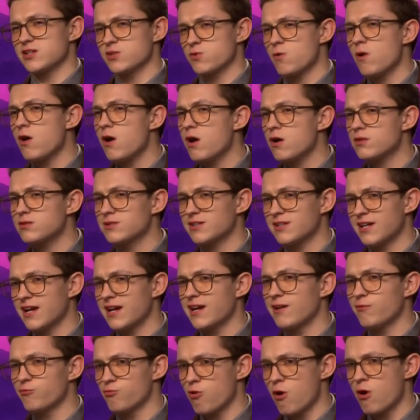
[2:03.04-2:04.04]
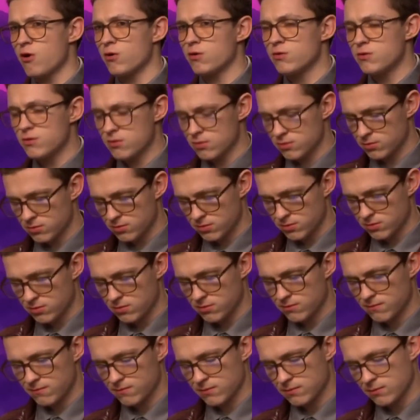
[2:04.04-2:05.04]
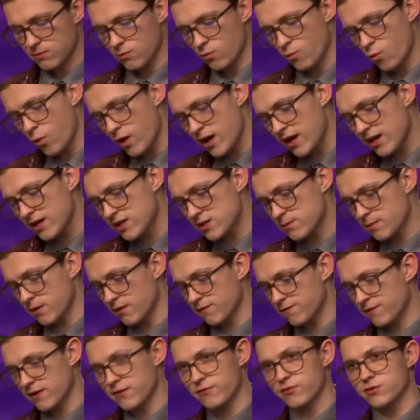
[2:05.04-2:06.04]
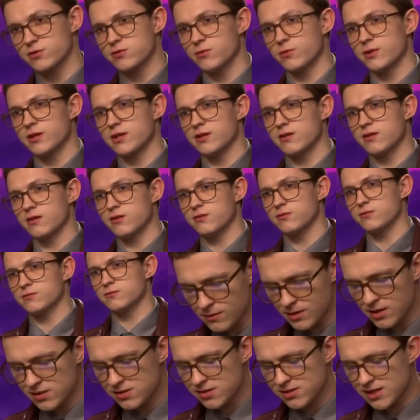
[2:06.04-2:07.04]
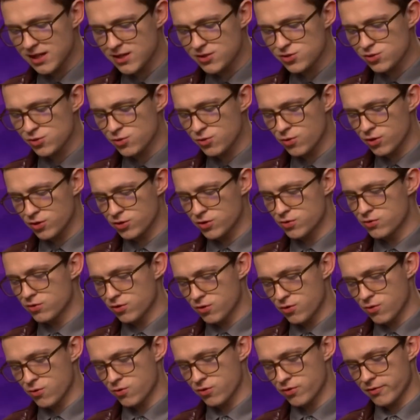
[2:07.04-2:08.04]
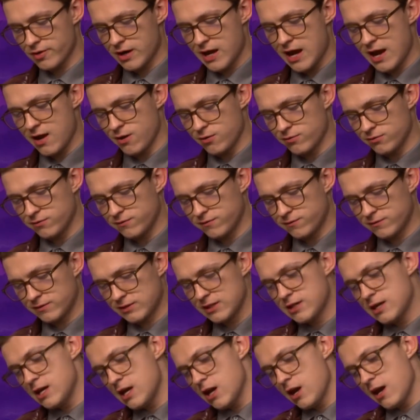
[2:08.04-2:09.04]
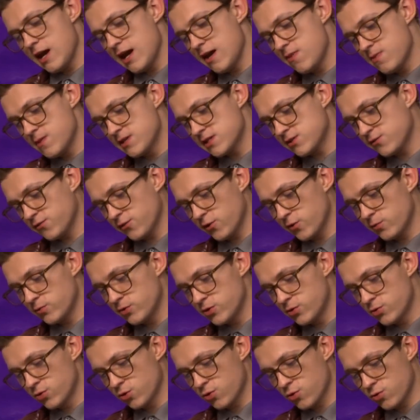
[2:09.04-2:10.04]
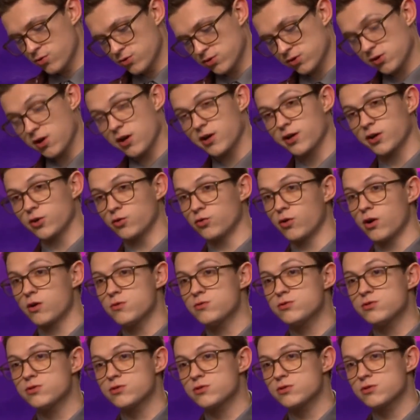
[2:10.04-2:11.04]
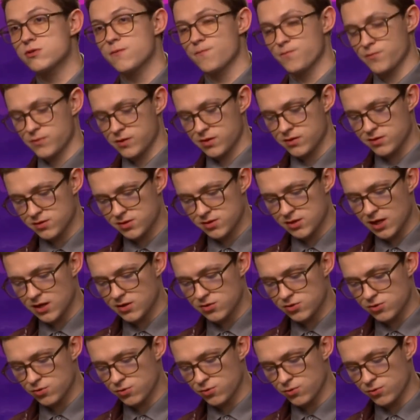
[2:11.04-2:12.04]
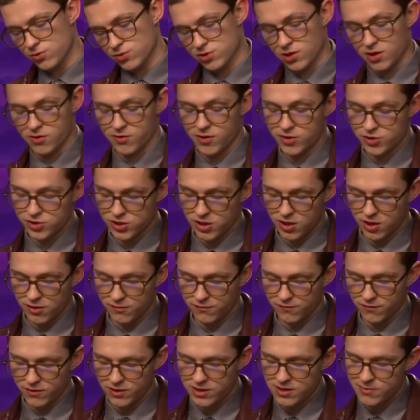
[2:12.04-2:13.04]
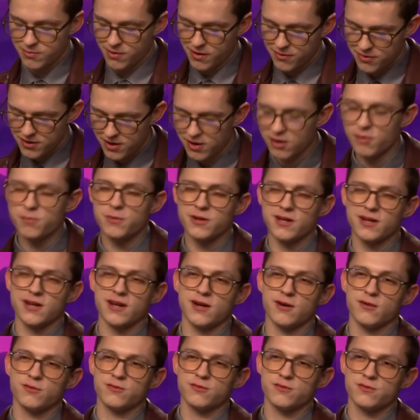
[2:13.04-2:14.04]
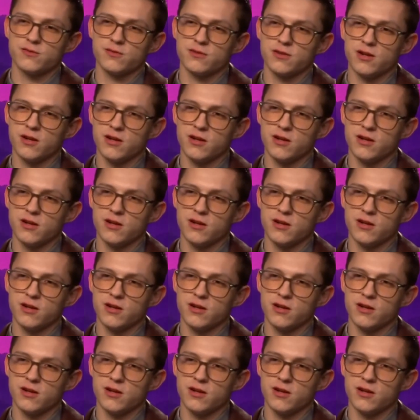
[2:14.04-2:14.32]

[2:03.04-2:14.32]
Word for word: It's quite hard to get it wrong. Wing is my favorite to eat though. A centaur, a unicorn or an elf. In this film, the unicorns are kind of gross. The centaurs are actually kind of funny, but I think I'd be an elf.